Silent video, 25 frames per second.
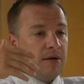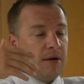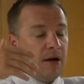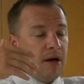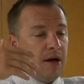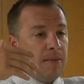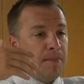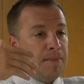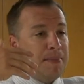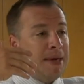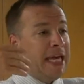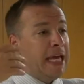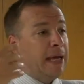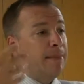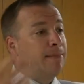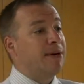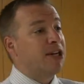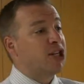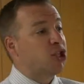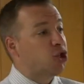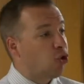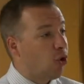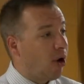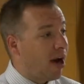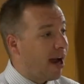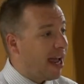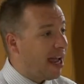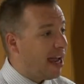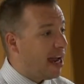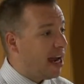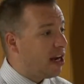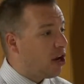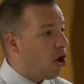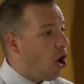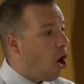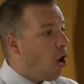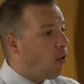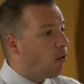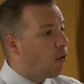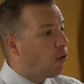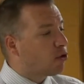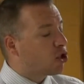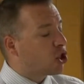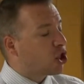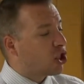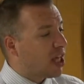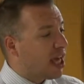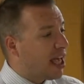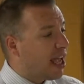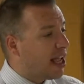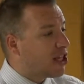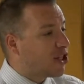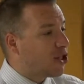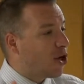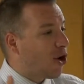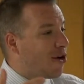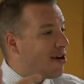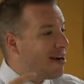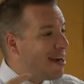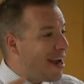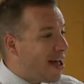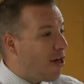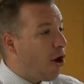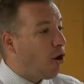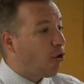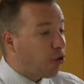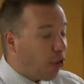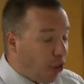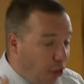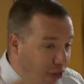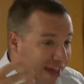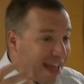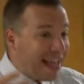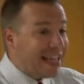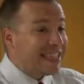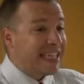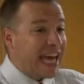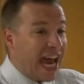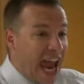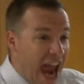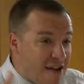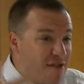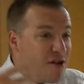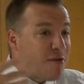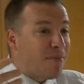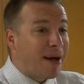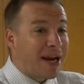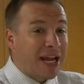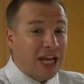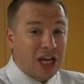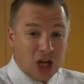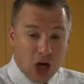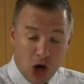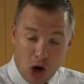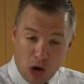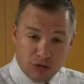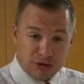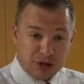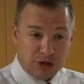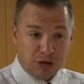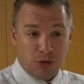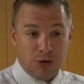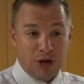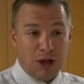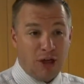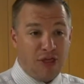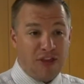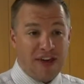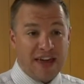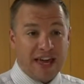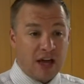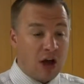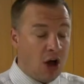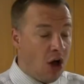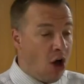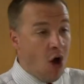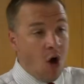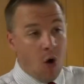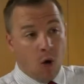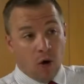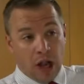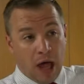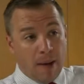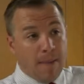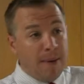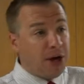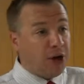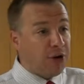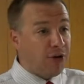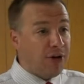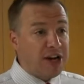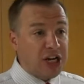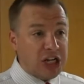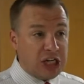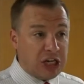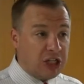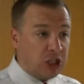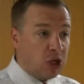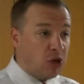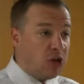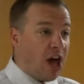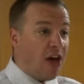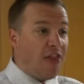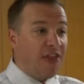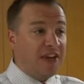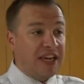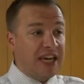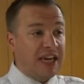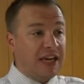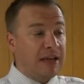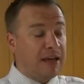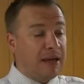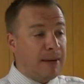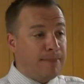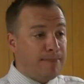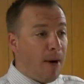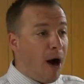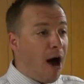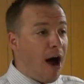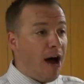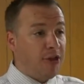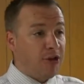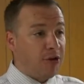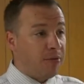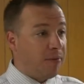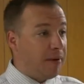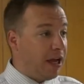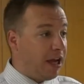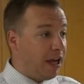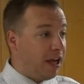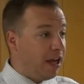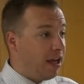uh, being betrayed, all those things are, are the things that everybody goes through. And they think, well, I'm a Christian, so nothing can bother me.